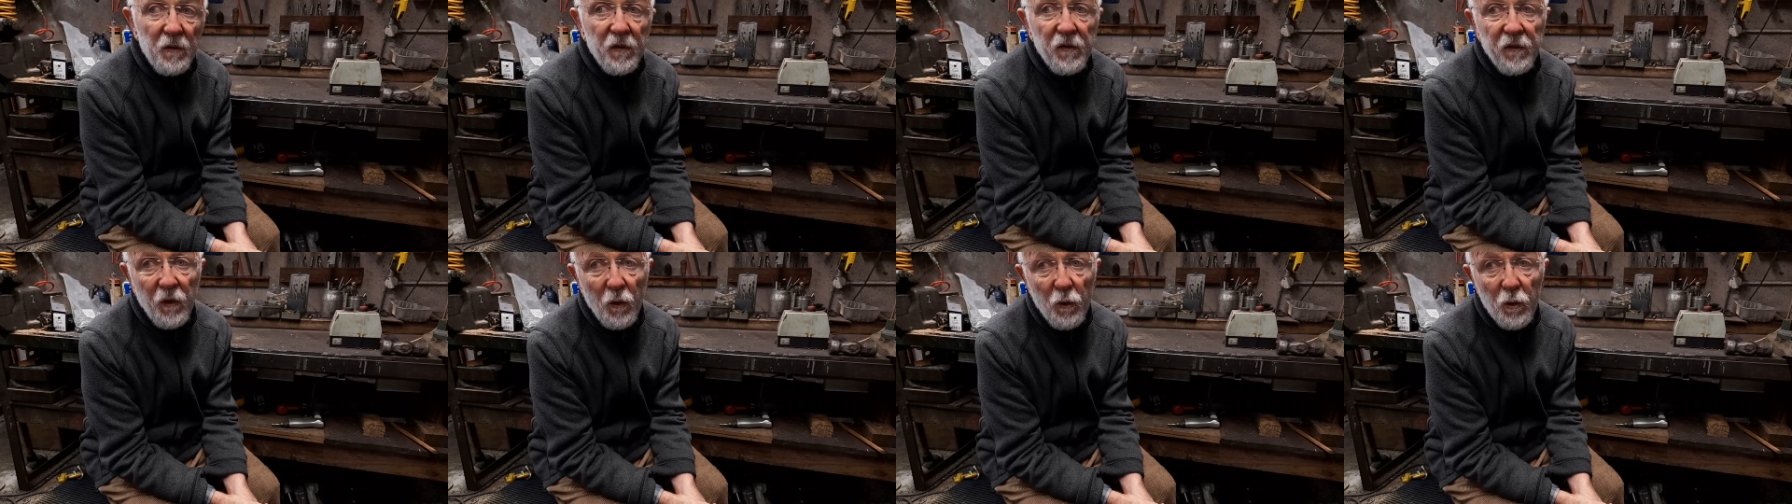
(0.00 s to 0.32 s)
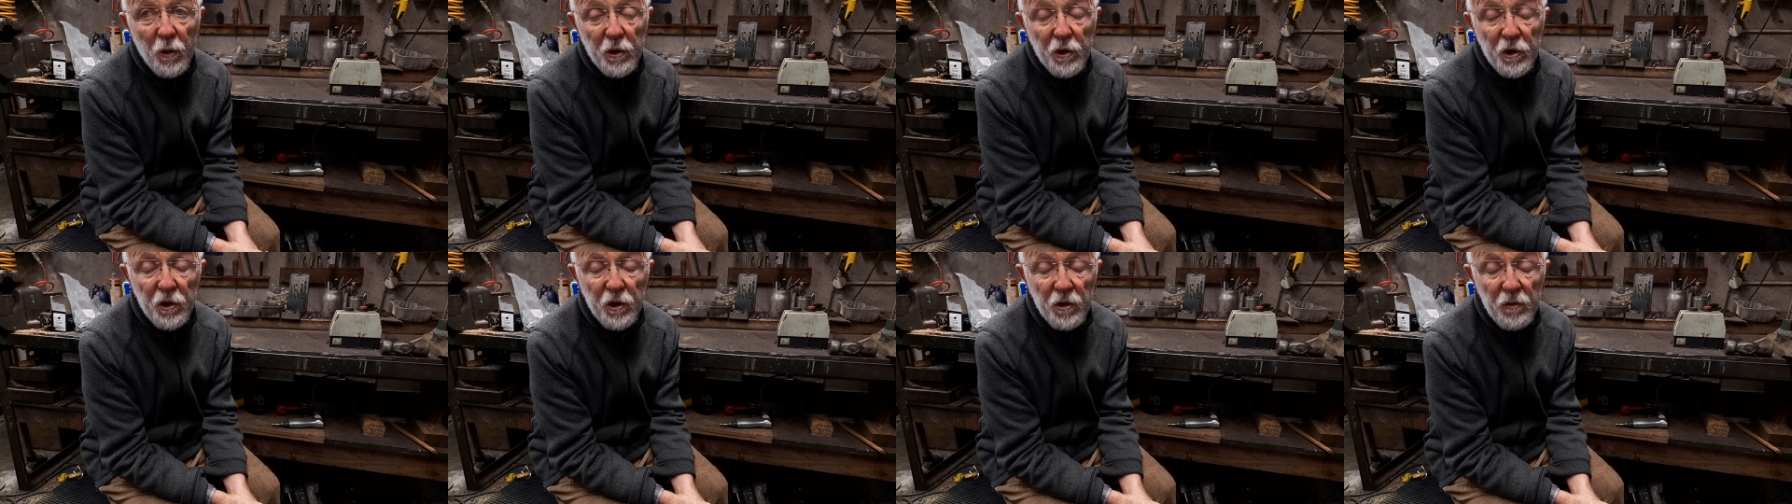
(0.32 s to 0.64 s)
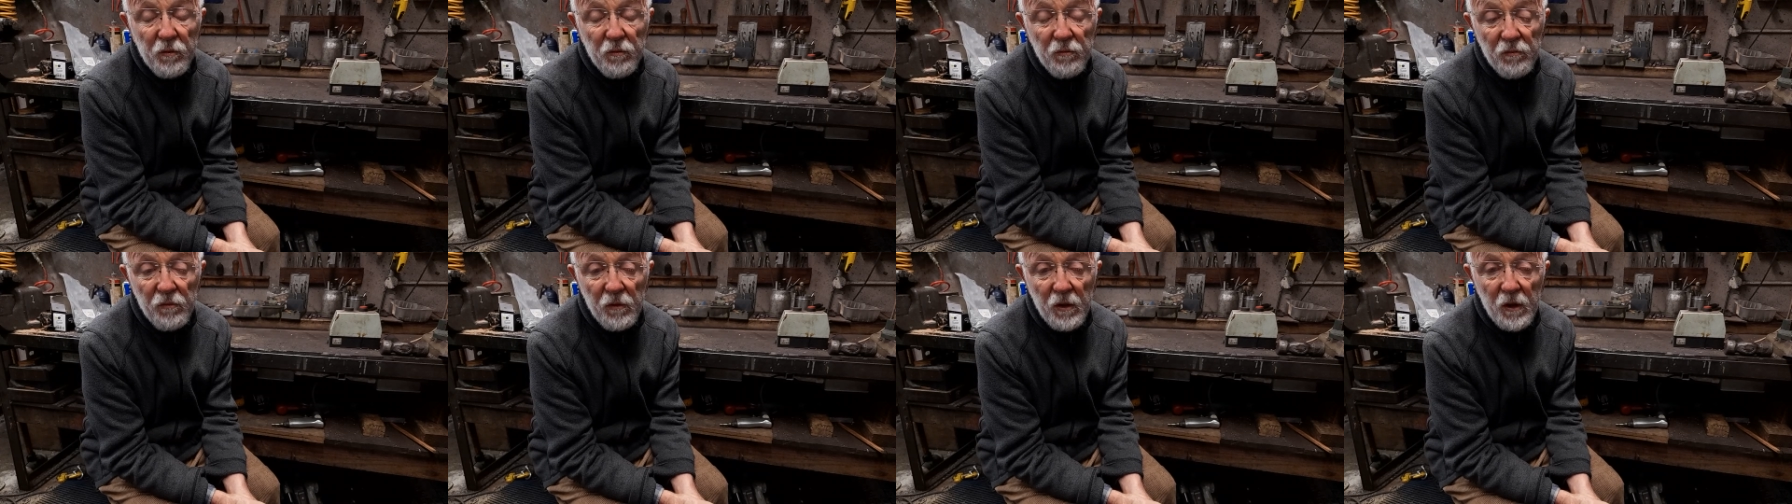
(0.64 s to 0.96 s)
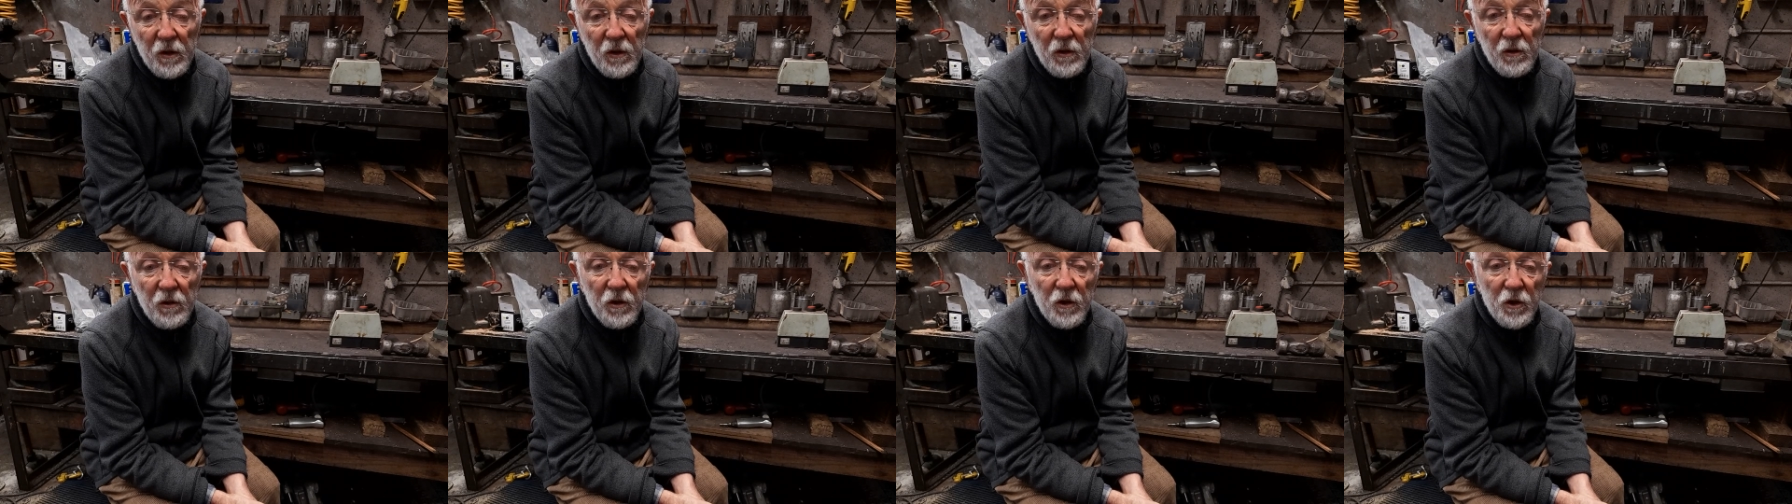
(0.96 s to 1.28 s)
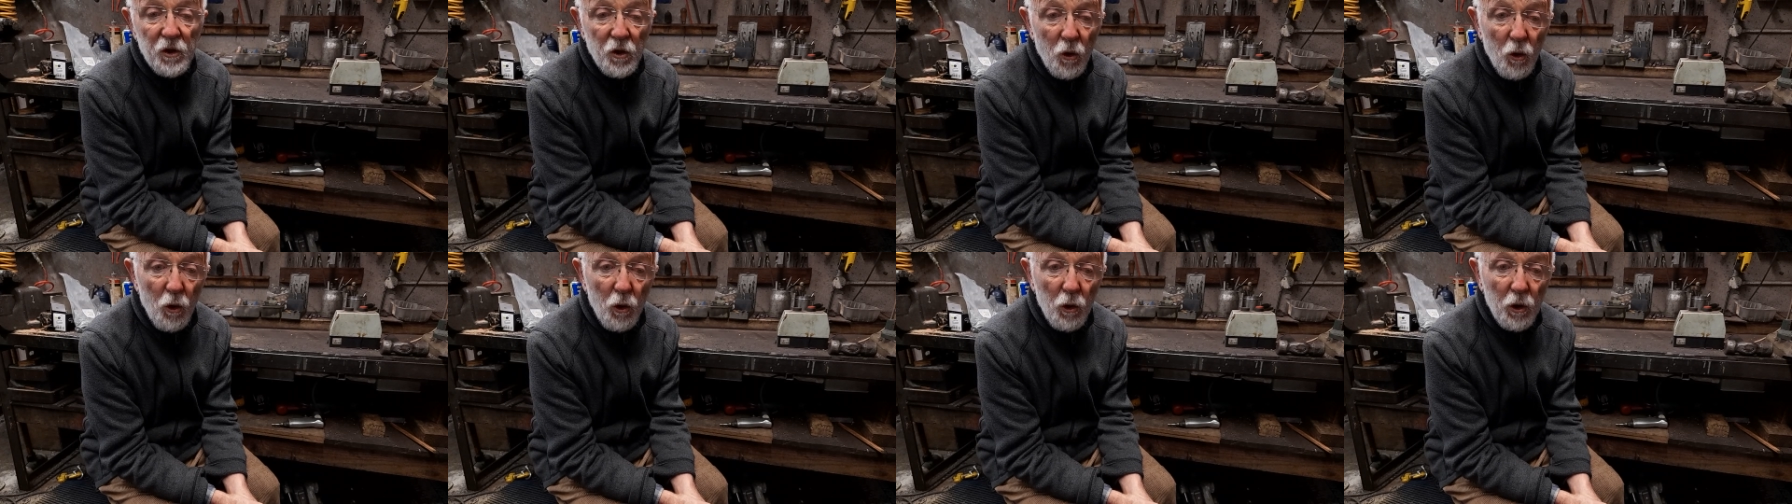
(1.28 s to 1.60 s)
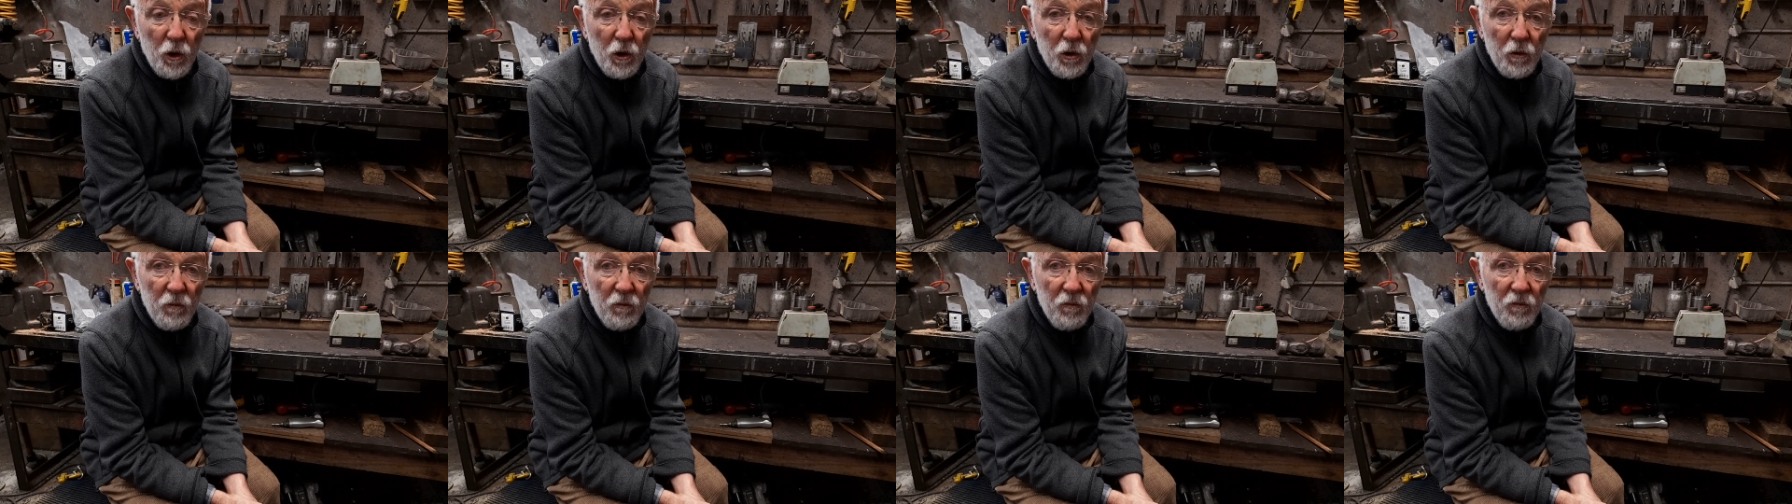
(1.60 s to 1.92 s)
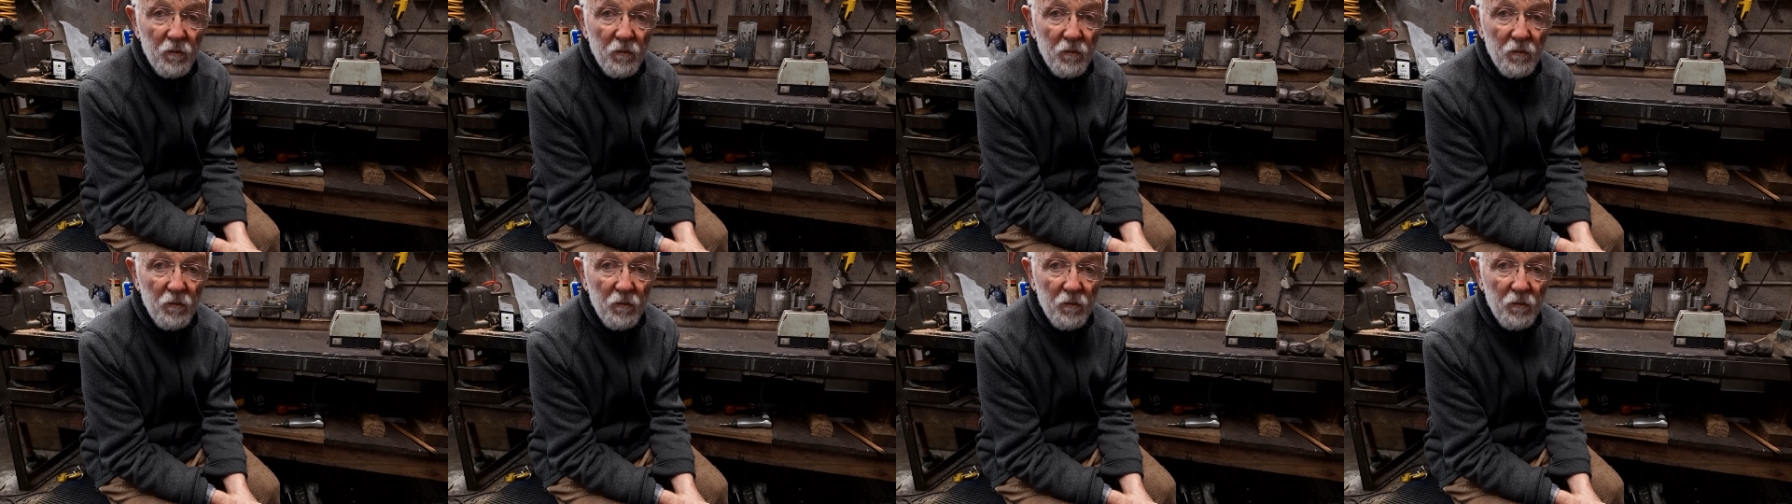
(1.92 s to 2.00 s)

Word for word: force, torque,